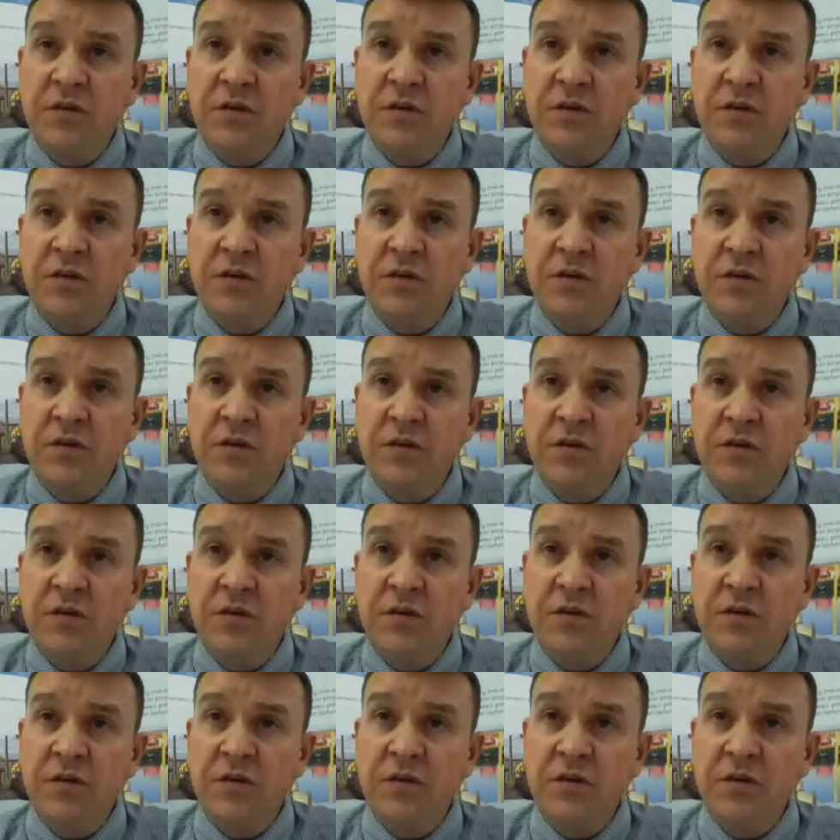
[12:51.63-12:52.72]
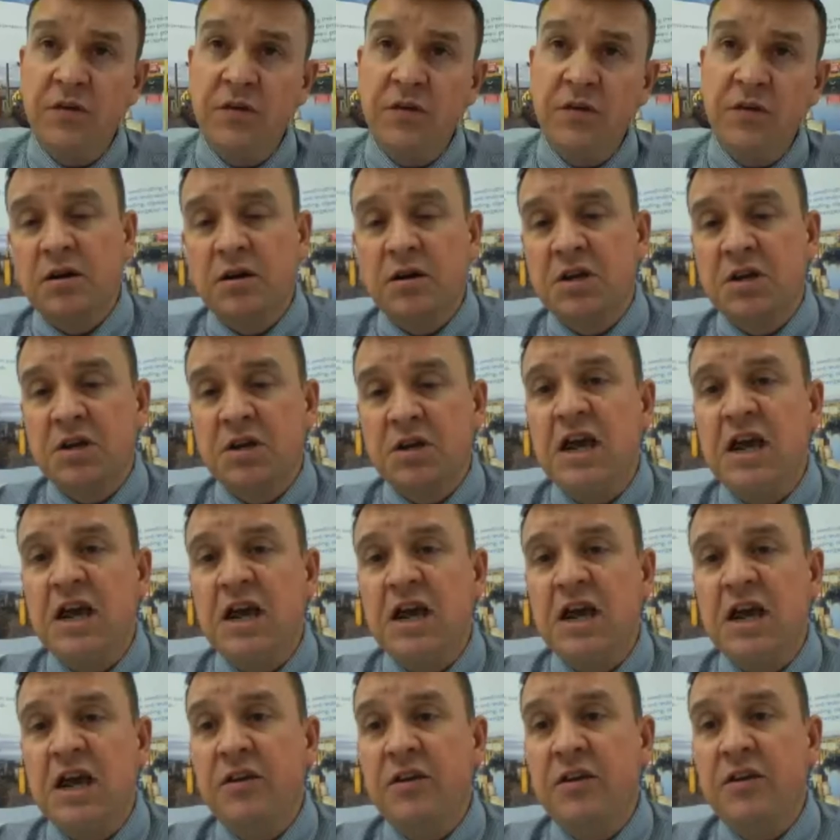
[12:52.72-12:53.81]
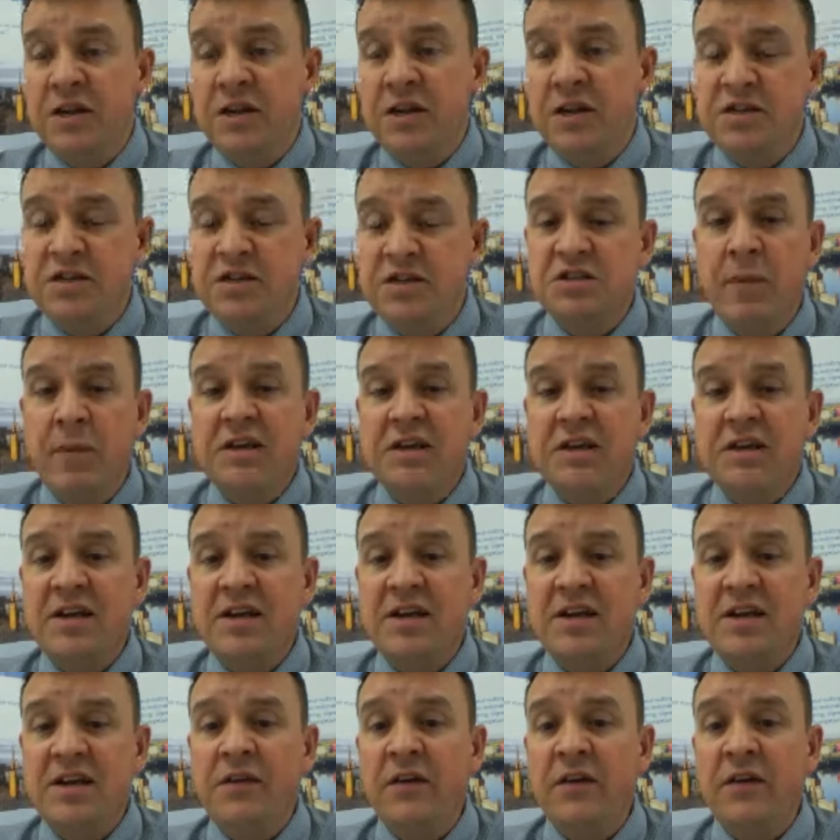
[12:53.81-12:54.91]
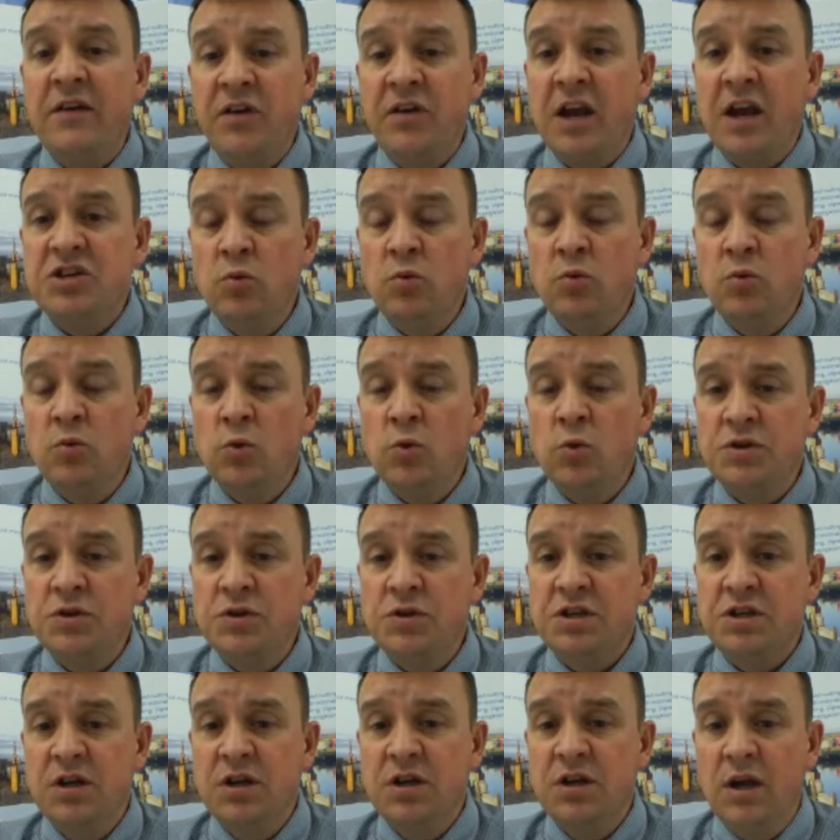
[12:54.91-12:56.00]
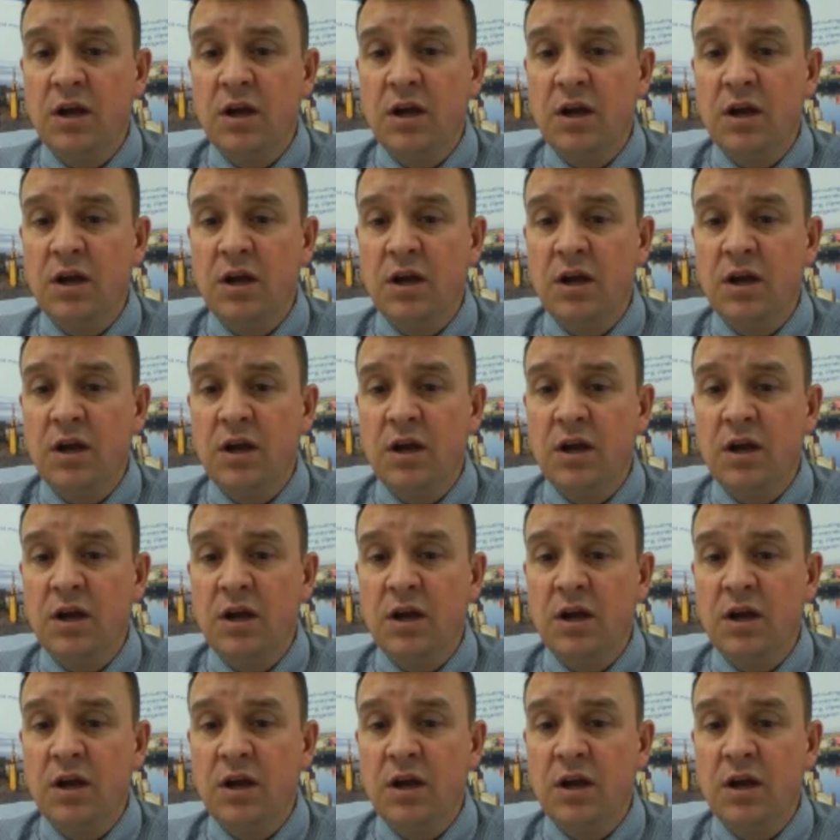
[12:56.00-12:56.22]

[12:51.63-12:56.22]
So one of our key things is to maintain the navigational waters.